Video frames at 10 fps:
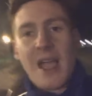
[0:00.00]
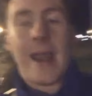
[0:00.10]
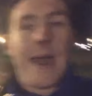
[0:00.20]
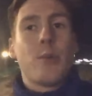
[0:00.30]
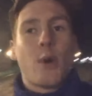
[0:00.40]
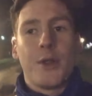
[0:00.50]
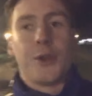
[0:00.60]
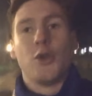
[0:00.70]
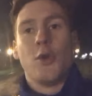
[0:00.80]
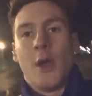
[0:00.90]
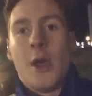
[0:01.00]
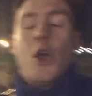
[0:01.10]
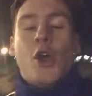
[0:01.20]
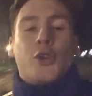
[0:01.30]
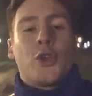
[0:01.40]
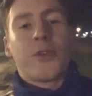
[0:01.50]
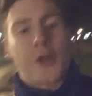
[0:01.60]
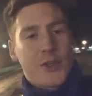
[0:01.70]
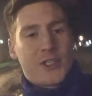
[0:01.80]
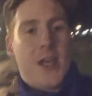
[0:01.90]
And I want to do two
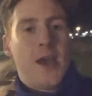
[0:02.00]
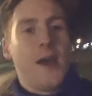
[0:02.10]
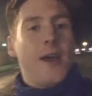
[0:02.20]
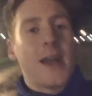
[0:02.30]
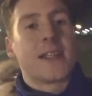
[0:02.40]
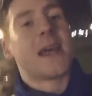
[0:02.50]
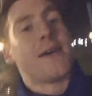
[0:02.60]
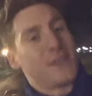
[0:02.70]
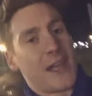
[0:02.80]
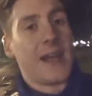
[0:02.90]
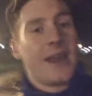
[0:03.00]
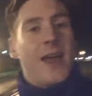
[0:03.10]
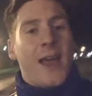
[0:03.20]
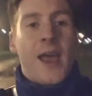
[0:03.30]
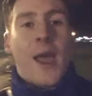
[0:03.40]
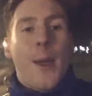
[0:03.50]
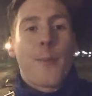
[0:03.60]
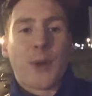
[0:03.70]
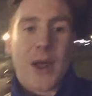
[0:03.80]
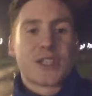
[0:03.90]
thousand seventeen
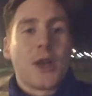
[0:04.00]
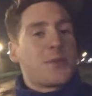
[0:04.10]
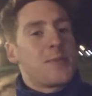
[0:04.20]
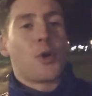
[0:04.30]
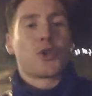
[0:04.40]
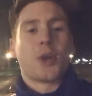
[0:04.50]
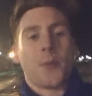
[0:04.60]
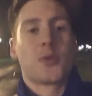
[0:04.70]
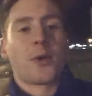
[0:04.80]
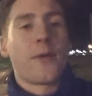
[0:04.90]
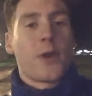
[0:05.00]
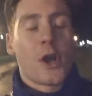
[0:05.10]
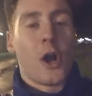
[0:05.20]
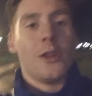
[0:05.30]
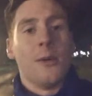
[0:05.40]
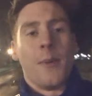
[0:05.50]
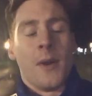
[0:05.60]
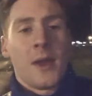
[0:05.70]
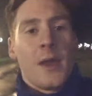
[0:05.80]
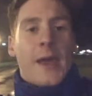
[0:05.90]
press-ups, push-ups, whatever you want to call them,
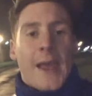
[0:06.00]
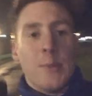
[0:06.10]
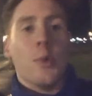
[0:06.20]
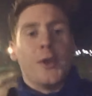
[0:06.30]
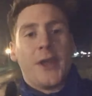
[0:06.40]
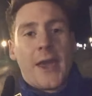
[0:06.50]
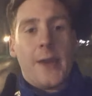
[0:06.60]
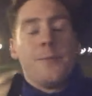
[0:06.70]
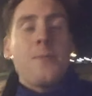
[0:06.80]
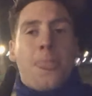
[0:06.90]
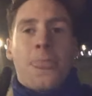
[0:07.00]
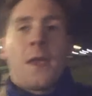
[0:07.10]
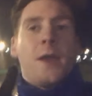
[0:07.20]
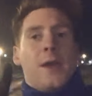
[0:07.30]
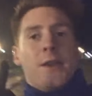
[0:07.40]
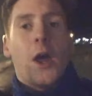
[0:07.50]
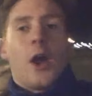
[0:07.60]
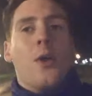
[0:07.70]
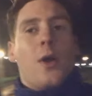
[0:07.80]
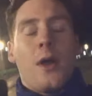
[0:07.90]
in one day.
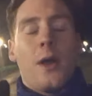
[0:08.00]
Now,